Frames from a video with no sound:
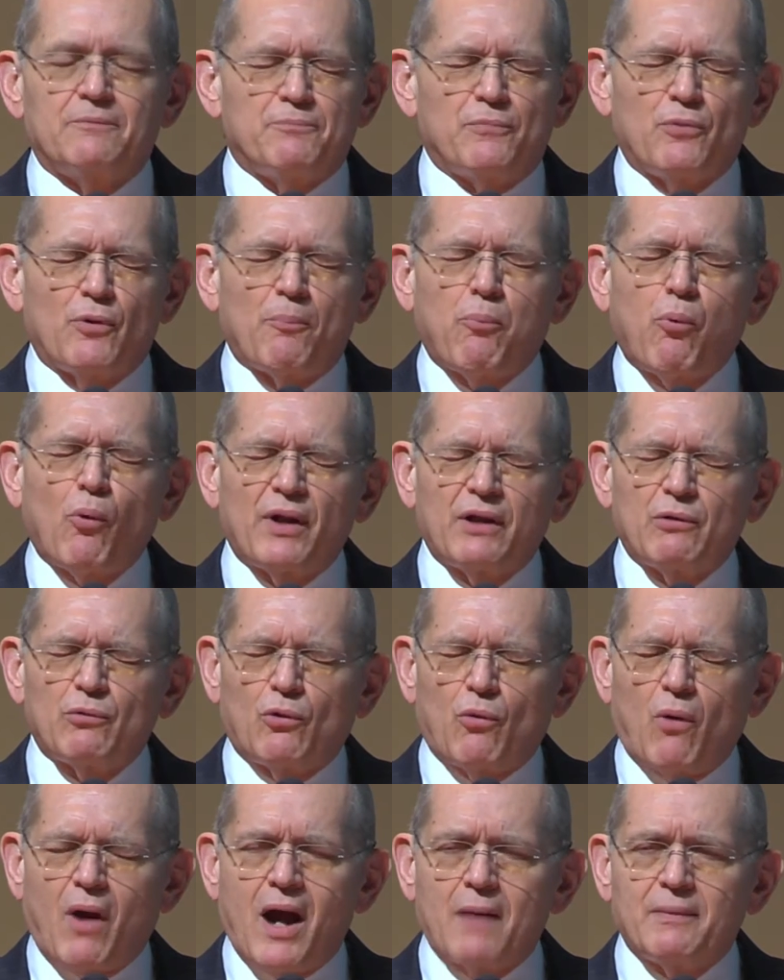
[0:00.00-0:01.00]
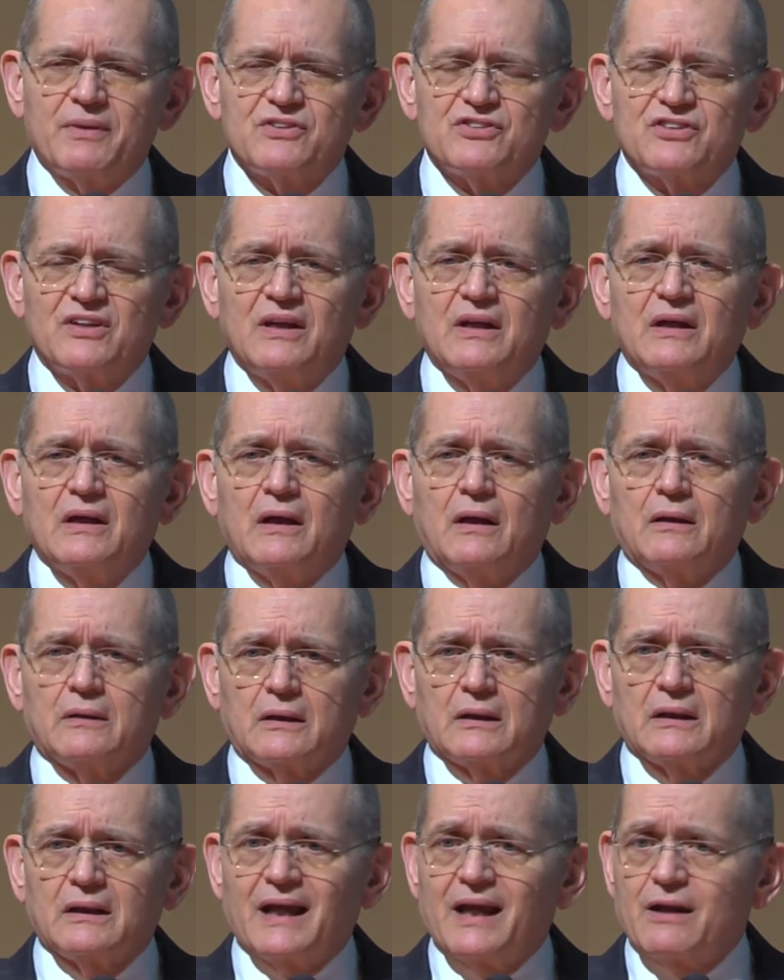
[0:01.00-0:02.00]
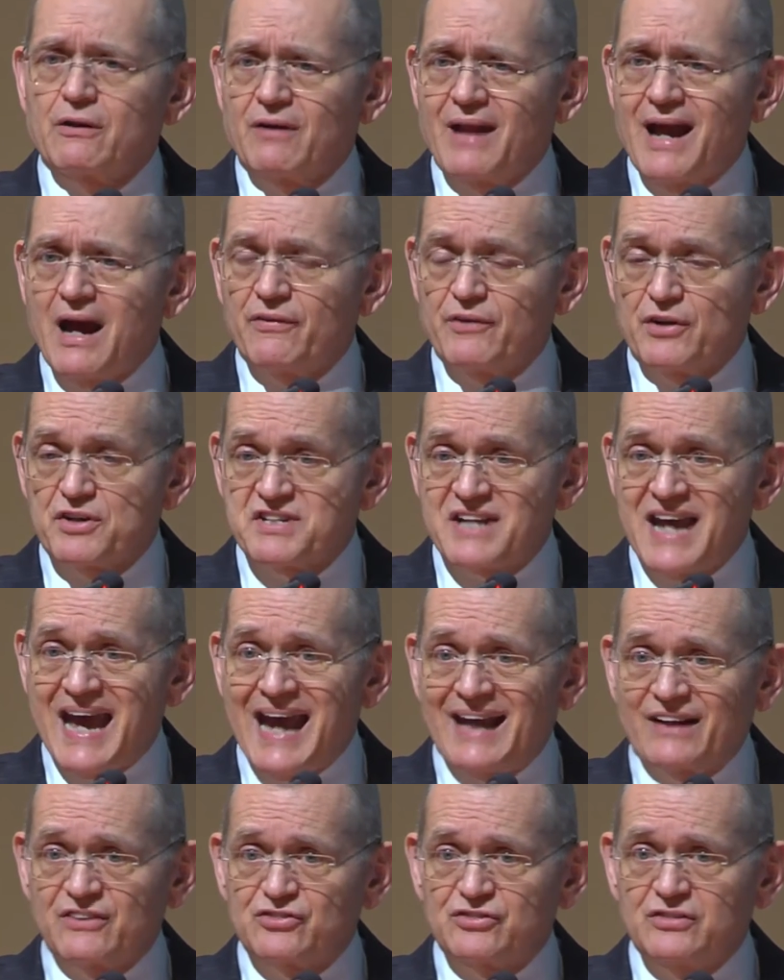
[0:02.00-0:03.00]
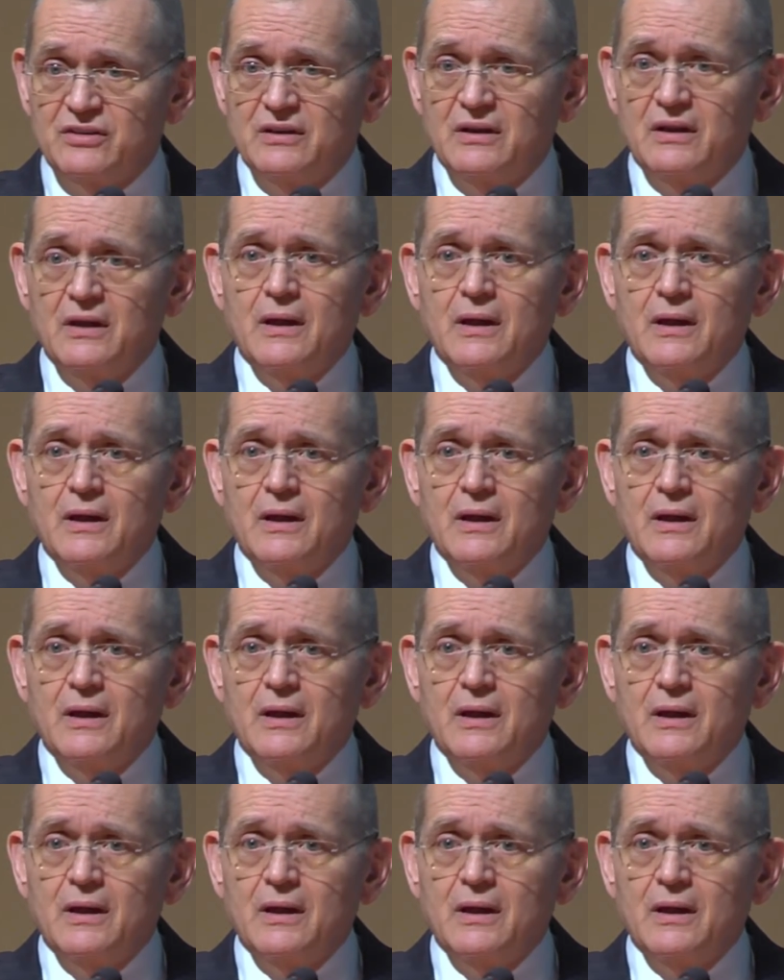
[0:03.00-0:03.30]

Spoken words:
reporting requirements a little later and how they're taxed.